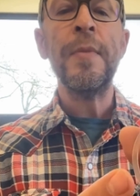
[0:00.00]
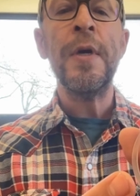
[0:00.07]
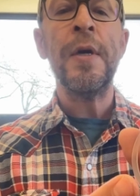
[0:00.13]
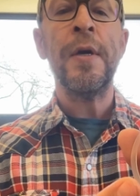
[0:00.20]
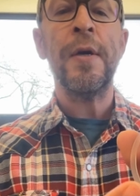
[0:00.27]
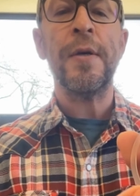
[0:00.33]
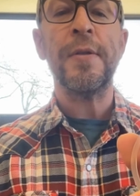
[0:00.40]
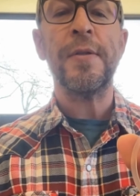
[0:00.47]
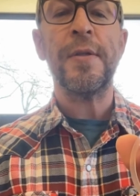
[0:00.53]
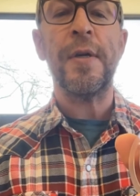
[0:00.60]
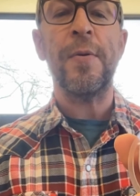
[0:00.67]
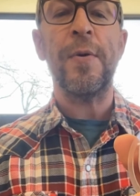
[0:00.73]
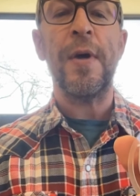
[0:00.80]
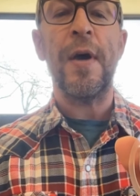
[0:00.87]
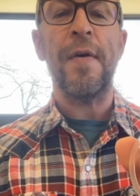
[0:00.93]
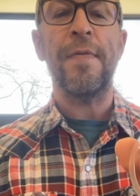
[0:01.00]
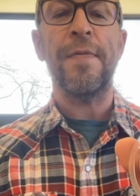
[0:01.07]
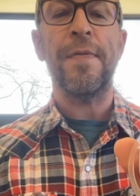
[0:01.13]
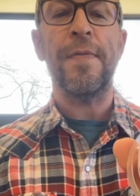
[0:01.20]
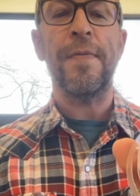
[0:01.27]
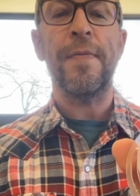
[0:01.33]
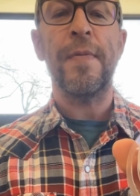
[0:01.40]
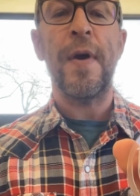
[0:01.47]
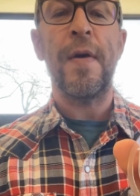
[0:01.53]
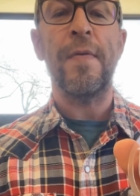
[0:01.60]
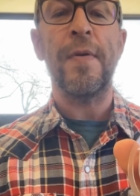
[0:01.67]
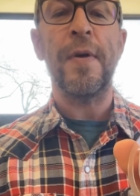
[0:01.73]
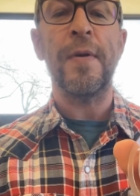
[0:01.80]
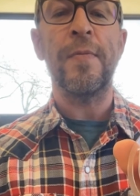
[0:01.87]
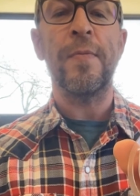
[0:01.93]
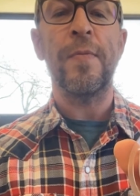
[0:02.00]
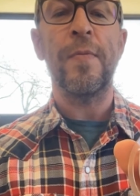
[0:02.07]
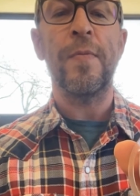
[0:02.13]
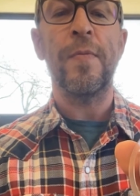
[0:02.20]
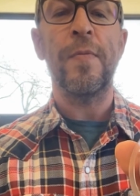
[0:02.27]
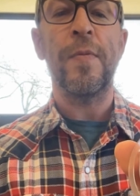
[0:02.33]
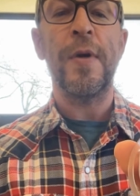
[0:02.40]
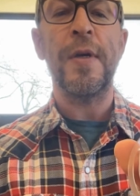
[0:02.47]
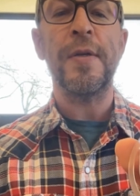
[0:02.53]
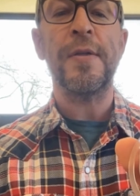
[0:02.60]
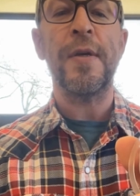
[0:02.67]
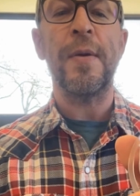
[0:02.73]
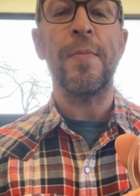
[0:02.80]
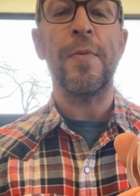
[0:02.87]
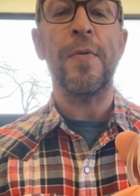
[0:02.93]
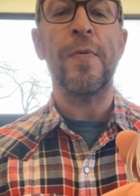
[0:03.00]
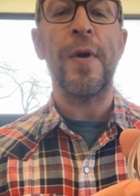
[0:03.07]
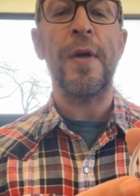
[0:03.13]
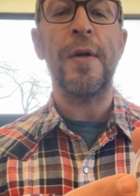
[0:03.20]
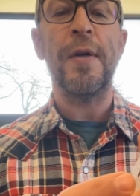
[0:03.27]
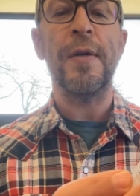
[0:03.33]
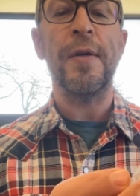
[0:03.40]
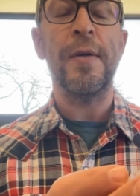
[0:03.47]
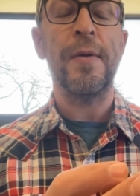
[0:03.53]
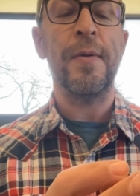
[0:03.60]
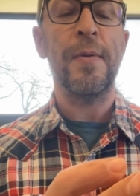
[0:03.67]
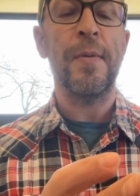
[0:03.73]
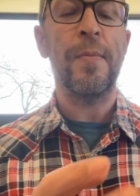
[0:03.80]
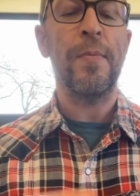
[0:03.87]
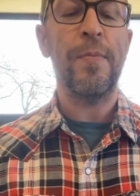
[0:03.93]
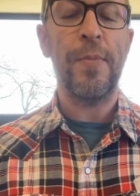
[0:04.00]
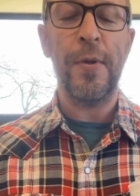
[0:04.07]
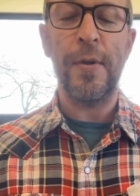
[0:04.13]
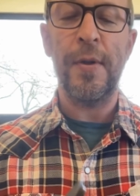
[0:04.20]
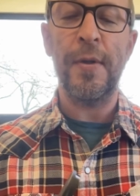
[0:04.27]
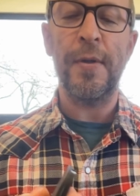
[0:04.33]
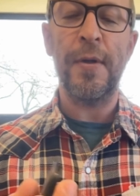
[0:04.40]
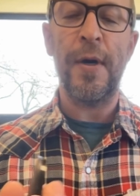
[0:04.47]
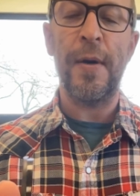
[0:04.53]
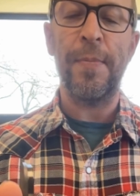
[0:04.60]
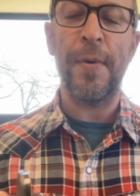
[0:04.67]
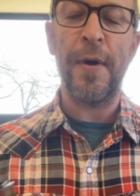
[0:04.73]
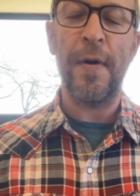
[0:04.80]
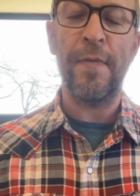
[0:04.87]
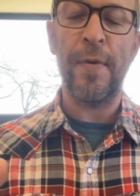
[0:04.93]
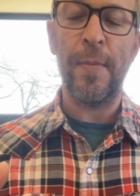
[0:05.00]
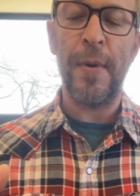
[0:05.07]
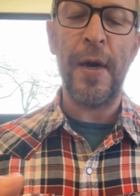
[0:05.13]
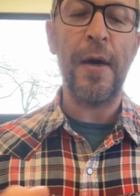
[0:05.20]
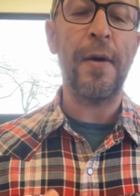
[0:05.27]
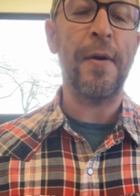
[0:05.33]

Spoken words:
You can see we have everything reassembled, ready to put the top cover back